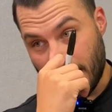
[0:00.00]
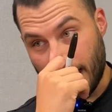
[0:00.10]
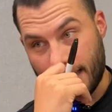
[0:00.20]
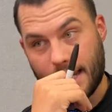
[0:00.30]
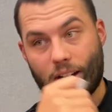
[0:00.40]

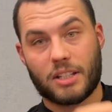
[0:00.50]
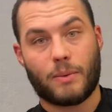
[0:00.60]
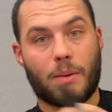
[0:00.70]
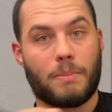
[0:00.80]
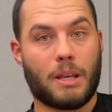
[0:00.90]
It's actually
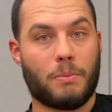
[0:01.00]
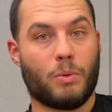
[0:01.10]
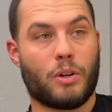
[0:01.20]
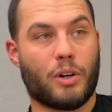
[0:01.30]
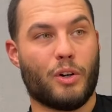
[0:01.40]
where people
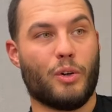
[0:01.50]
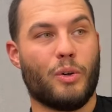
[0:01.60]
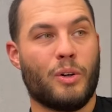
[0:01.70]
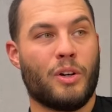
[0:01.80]
go